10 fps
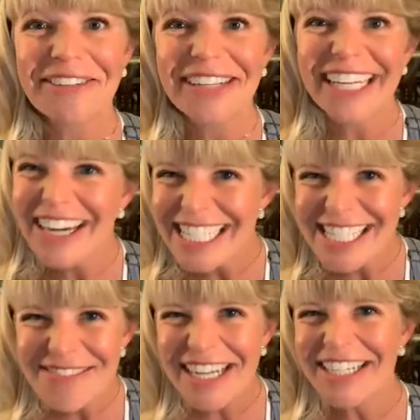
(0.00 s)
really great
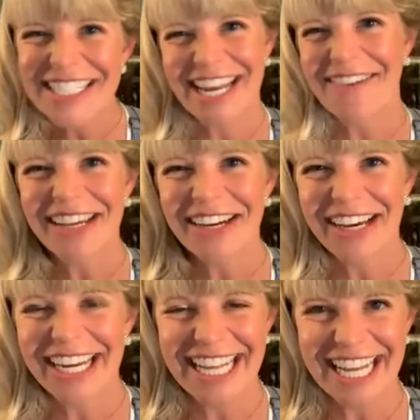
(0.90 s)
speakers coming
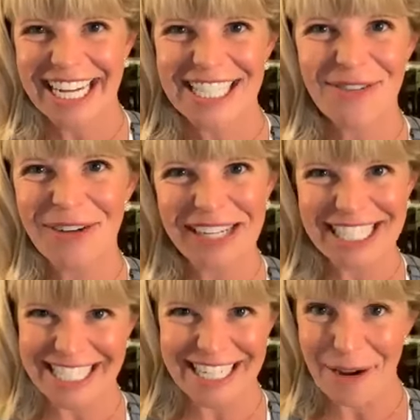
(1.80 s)
on in the next few
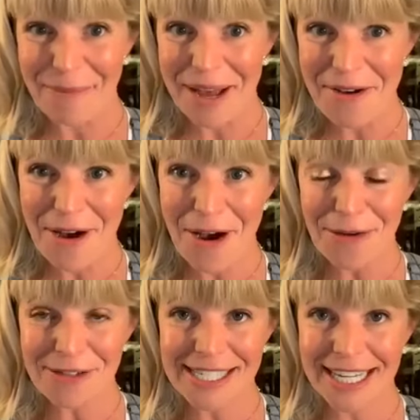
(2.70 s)
weeks to talk about
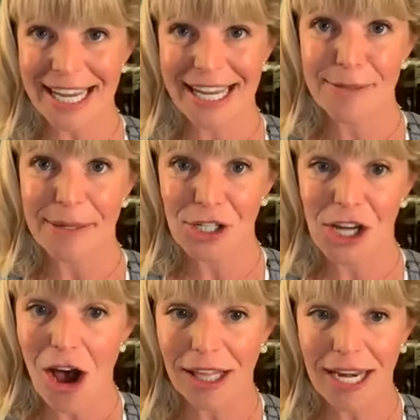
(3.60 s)
hosting, especially
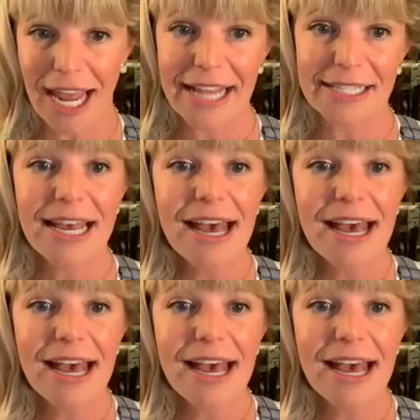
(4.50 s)
holidays.